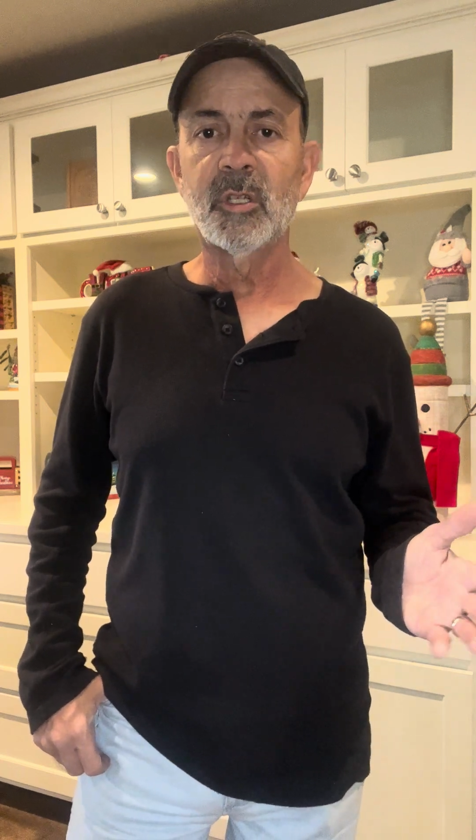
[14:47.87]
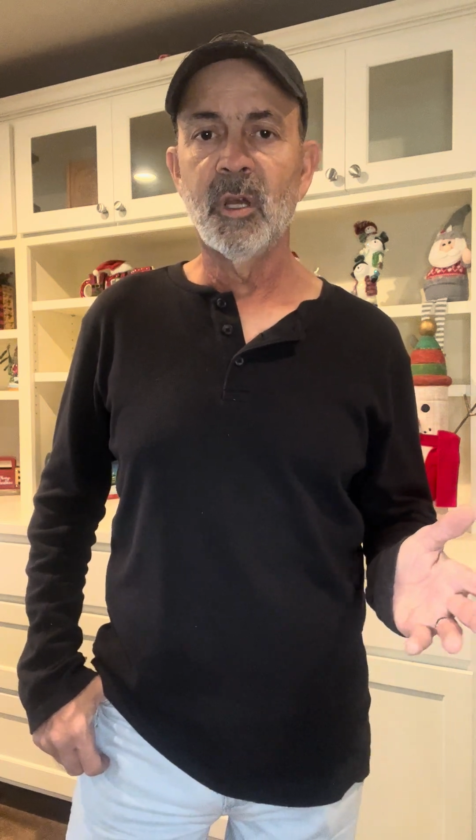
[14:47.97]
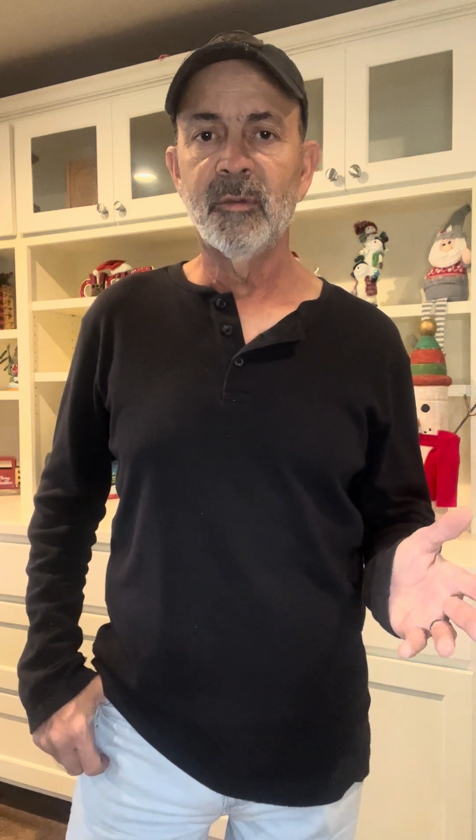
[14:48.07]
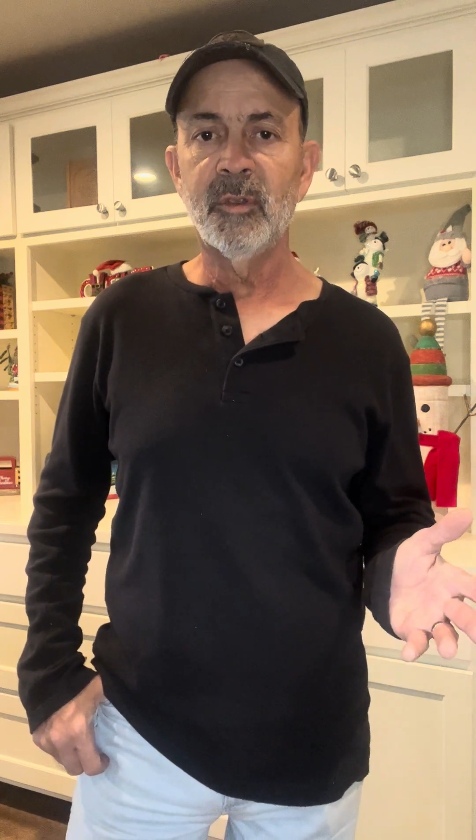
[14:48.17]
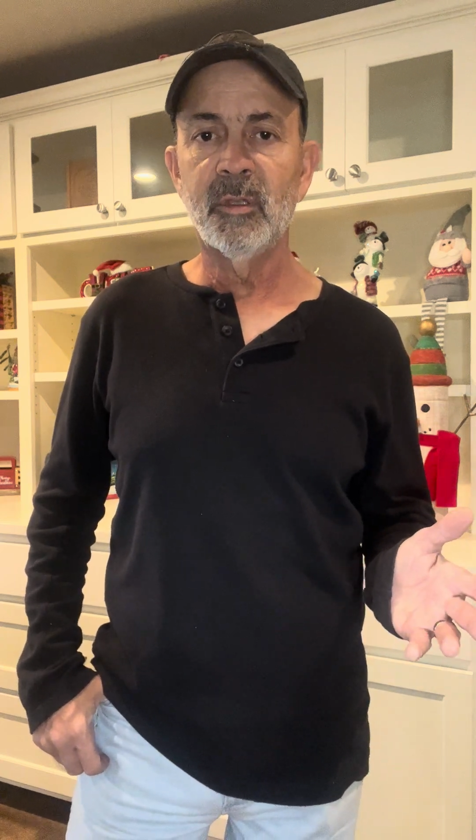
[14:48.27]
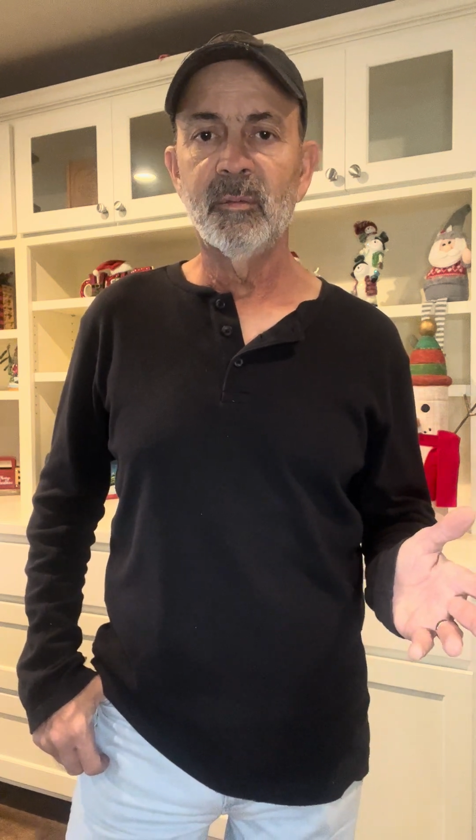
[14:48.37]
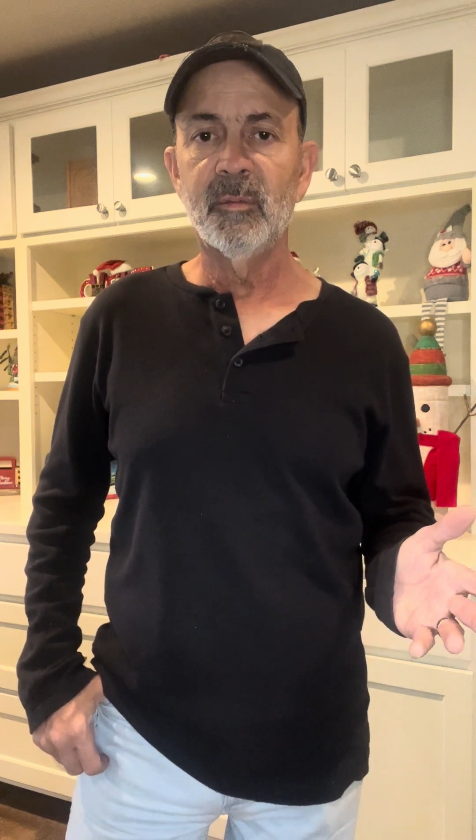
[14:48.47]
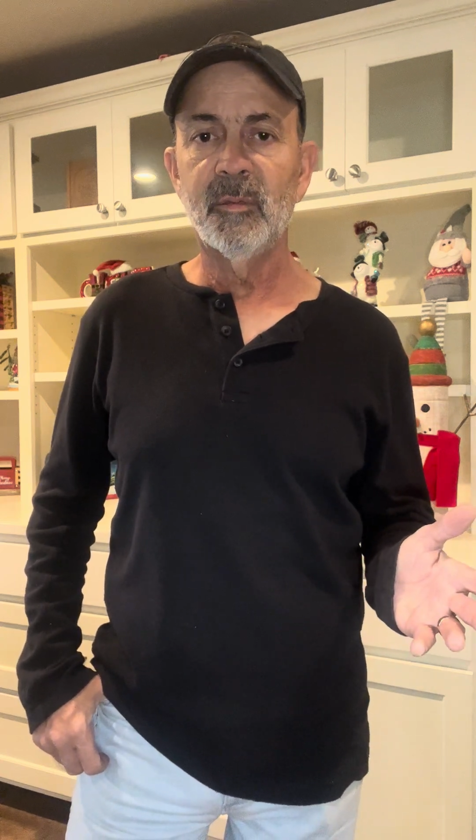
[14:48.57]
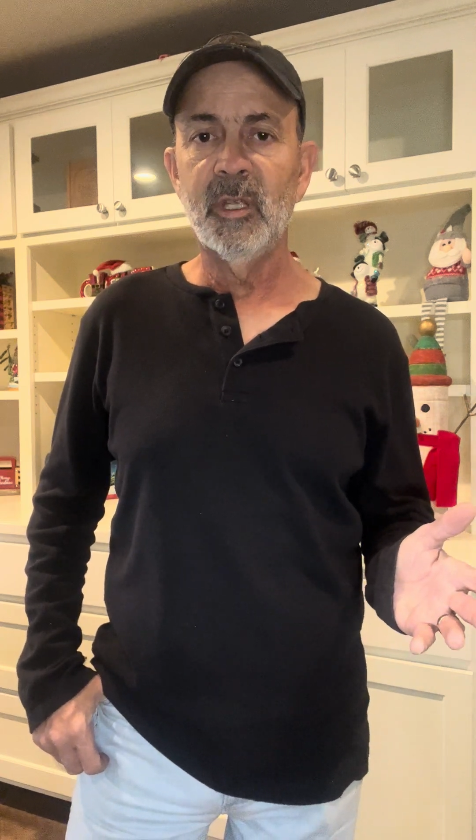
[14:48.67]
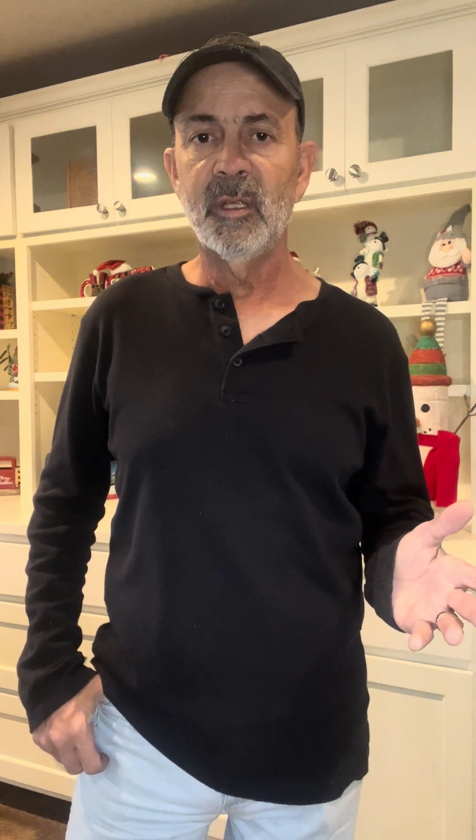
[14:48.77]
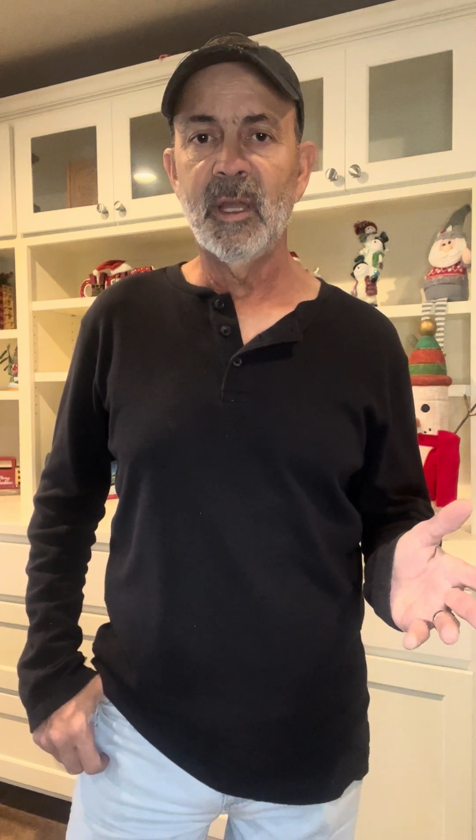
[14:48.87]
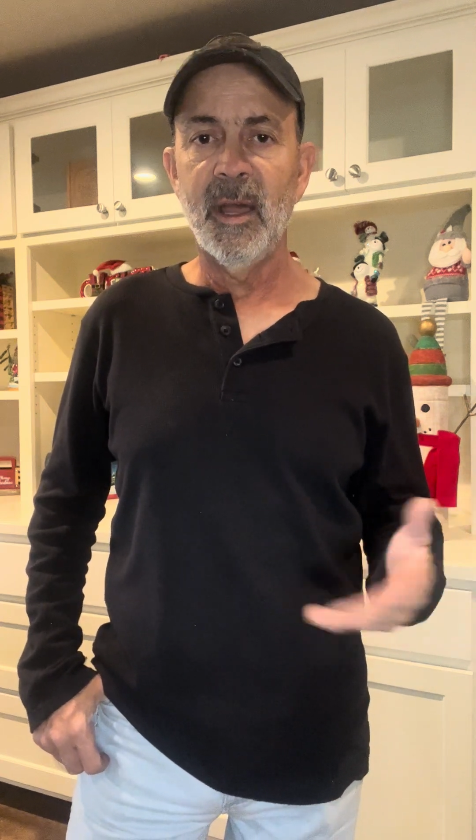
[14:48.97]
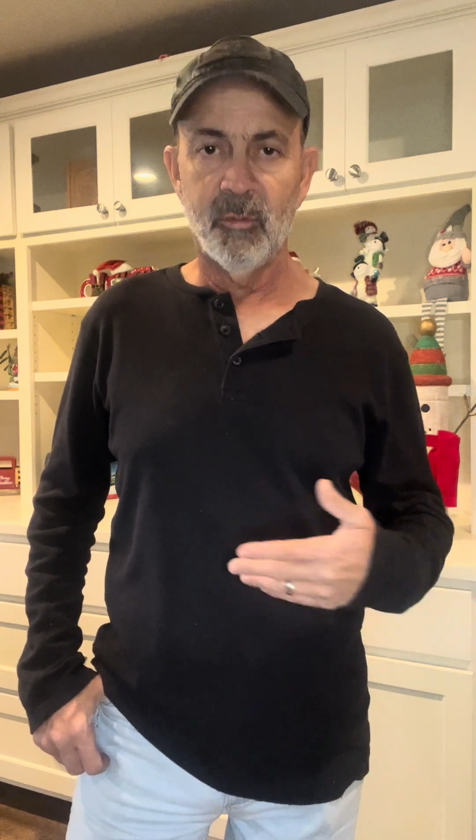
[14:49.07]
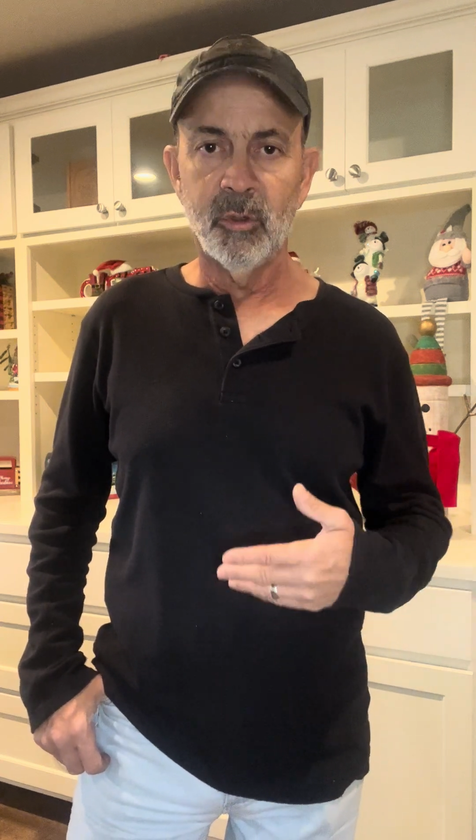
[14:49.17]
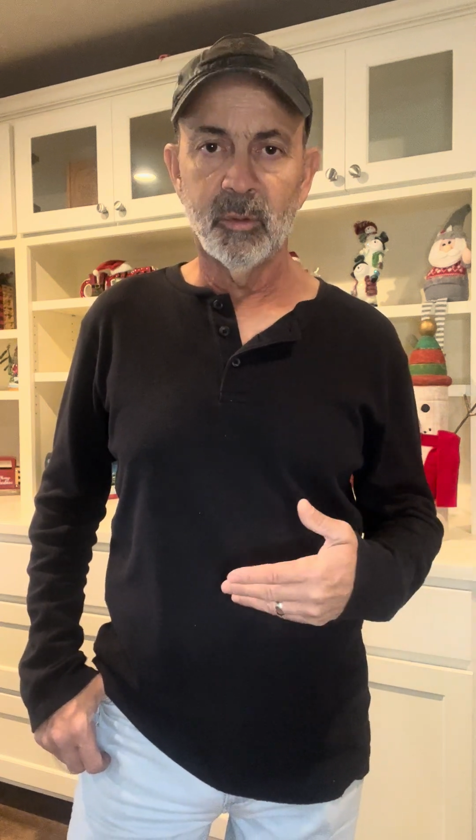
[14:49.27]
confident that
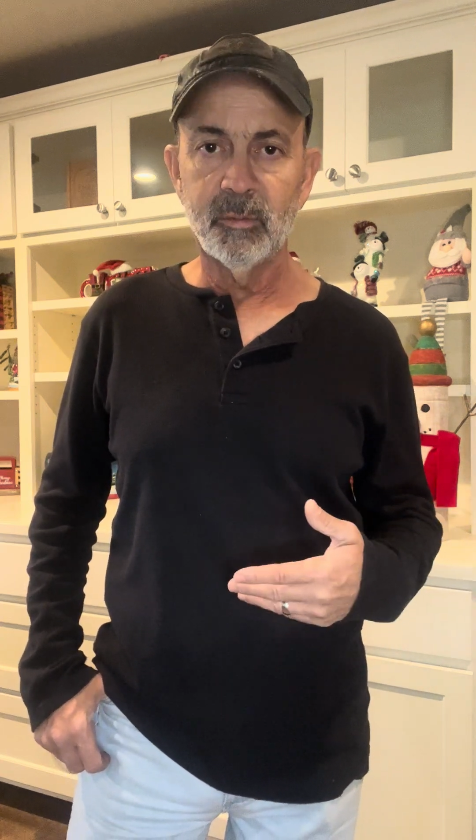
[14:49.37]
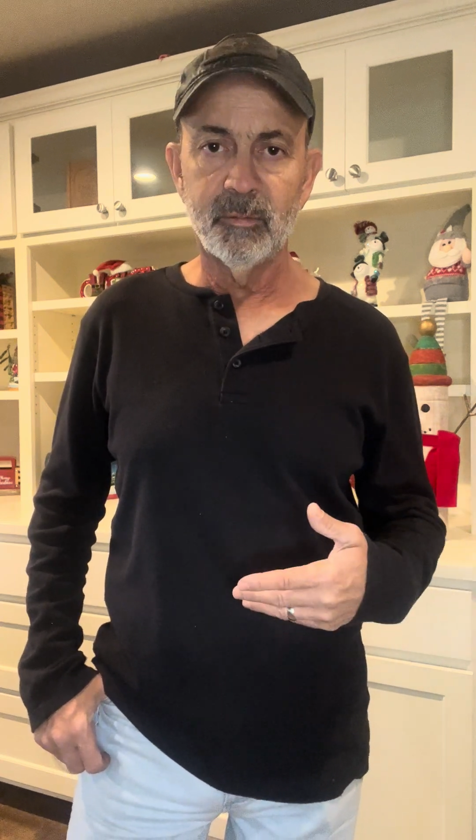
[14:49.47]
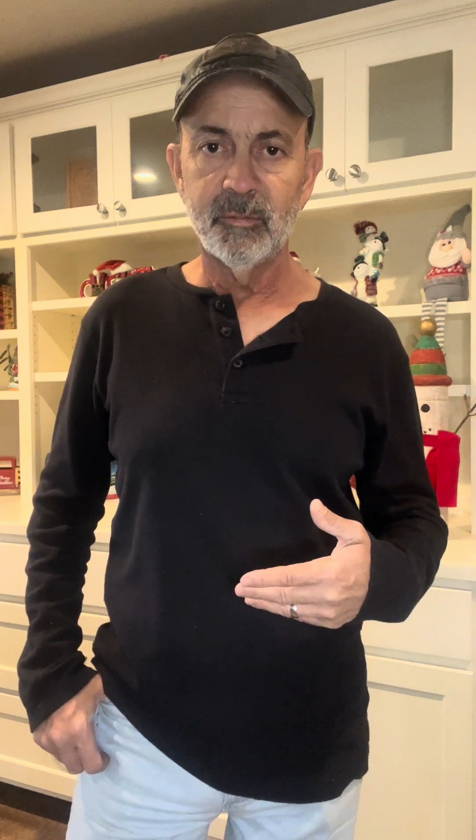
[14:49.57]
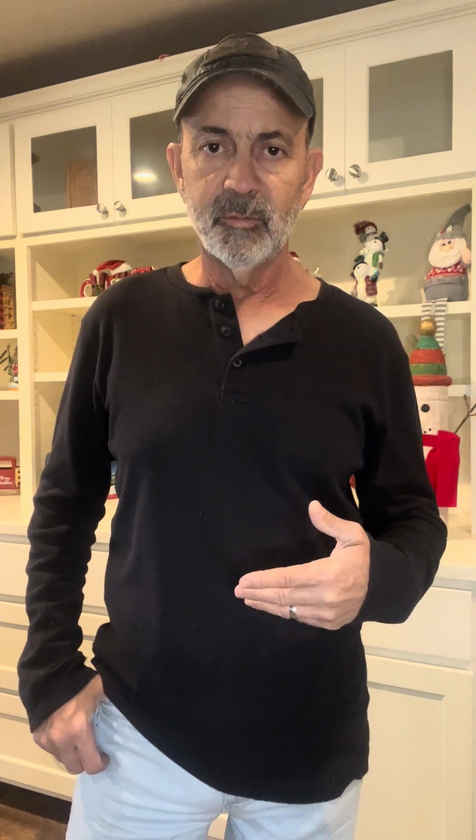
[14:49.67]
I will,